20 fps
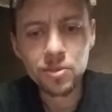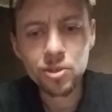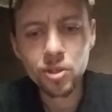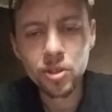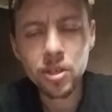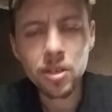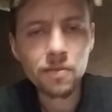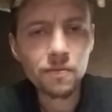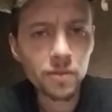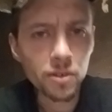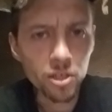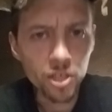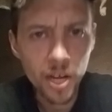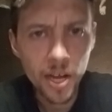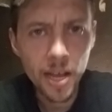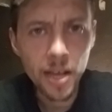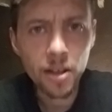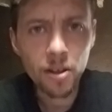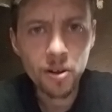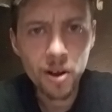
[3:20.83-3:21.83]
Looking for
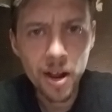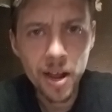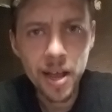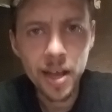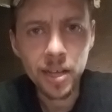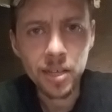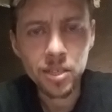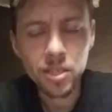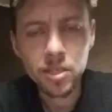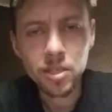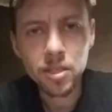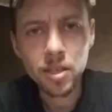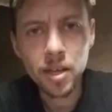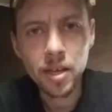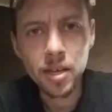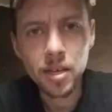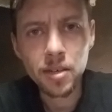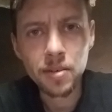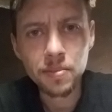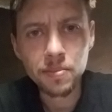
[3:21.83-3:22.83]
jack cracks,
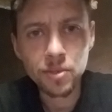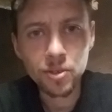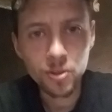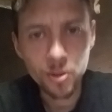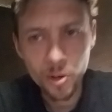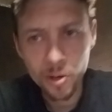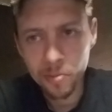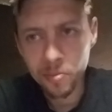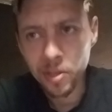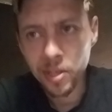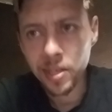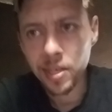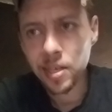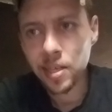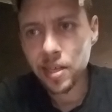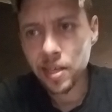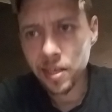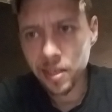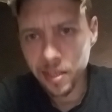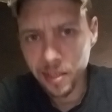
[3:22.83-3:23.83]
you're thermaling
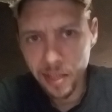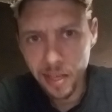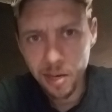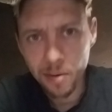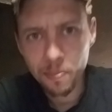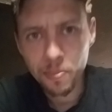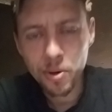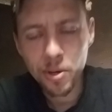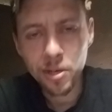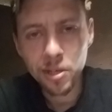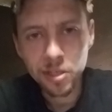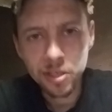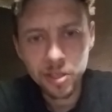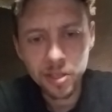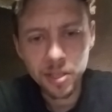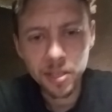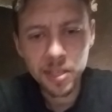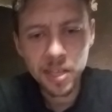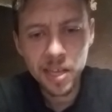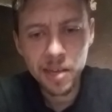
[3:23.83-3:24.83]
it, and then you're putting it to
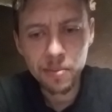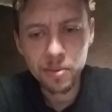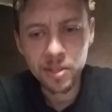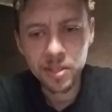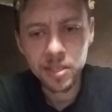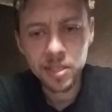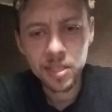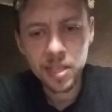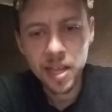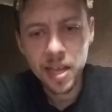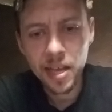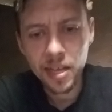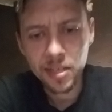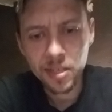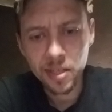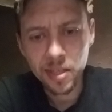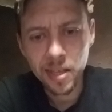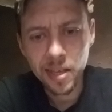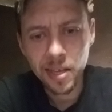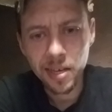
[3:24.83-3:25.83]
the table in
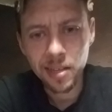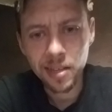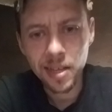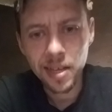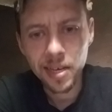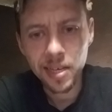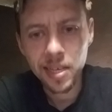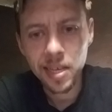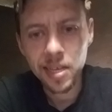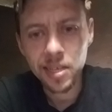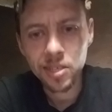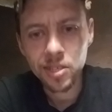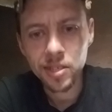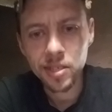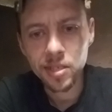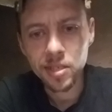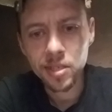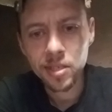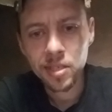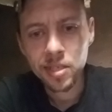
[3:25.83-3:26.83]
stacks in a lot of
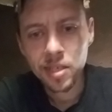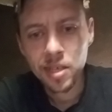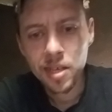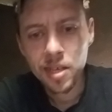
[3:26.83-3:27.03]
cases.